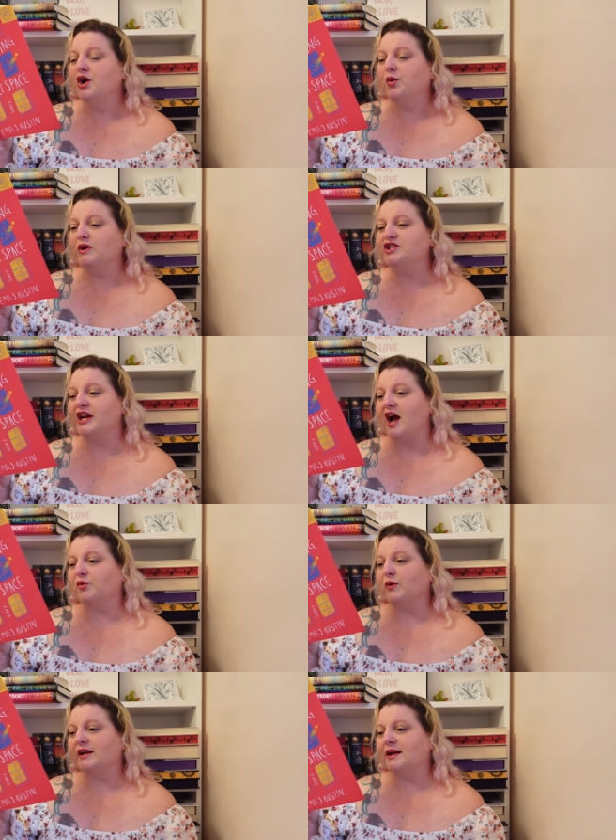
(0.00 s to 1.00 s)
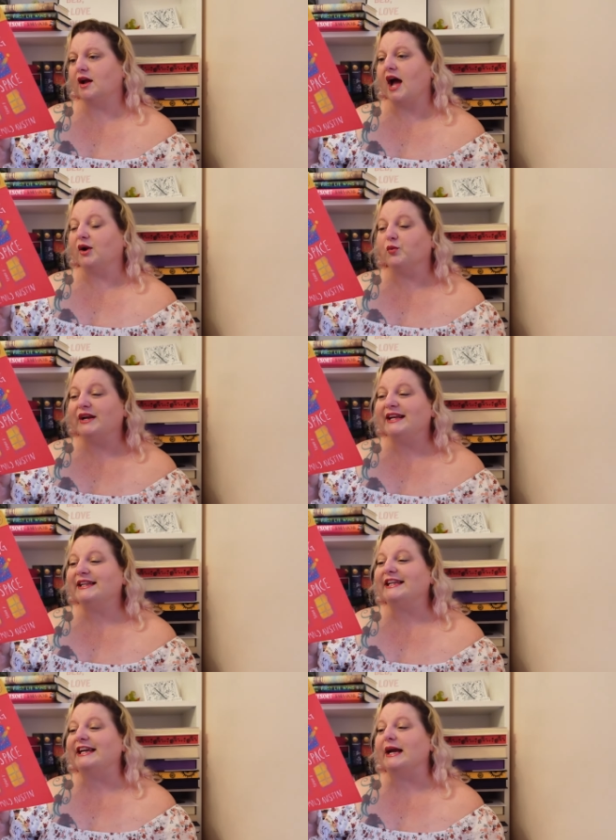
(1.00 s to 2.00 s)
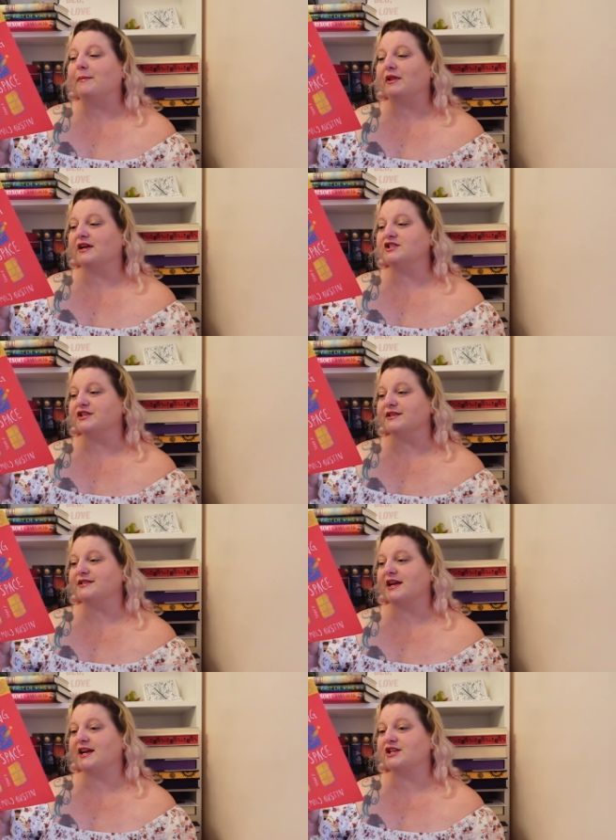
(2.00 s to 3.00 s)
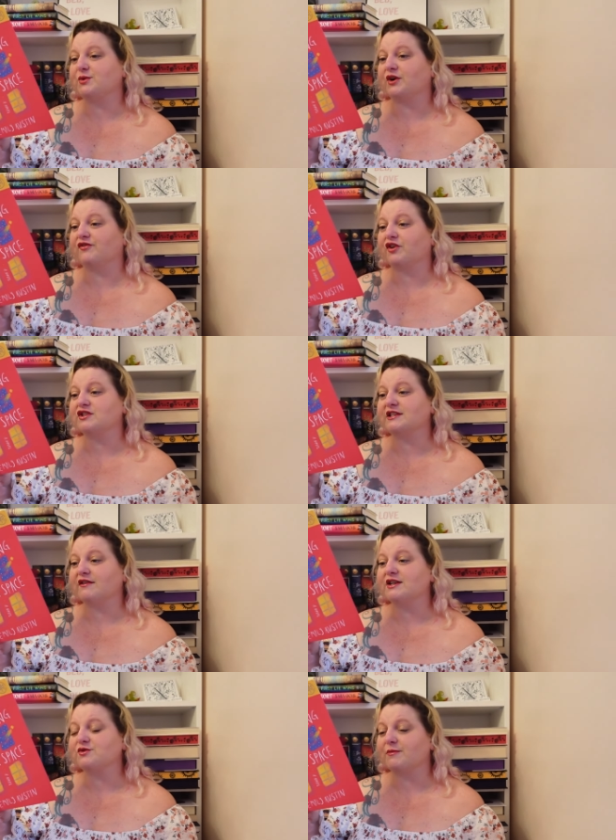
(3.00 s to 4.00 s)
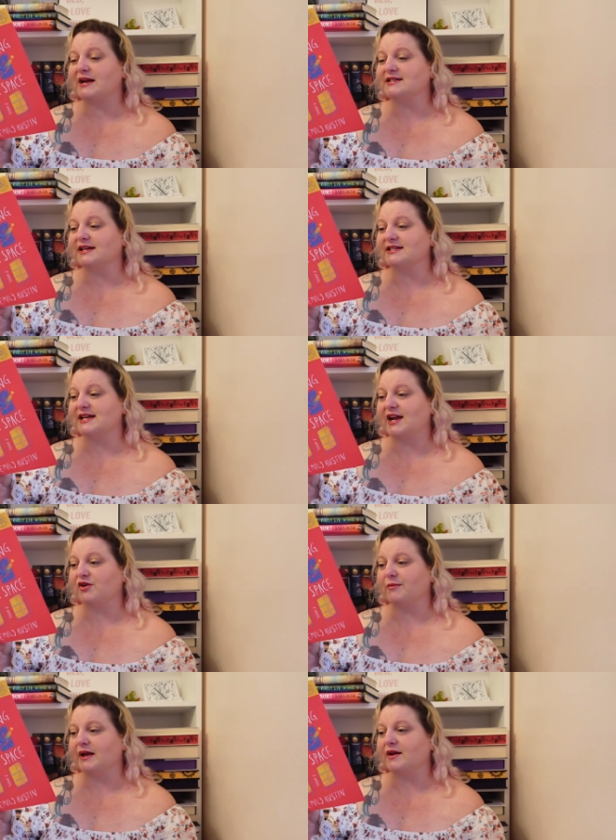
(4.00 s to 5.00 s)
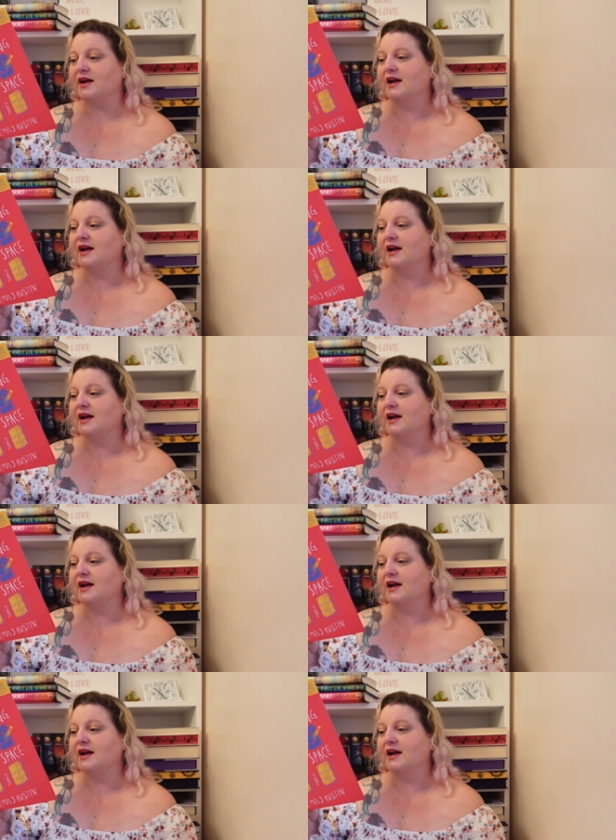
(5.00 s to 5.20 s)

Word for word: when she unwittingly plunges into her first serious romantic entanglement,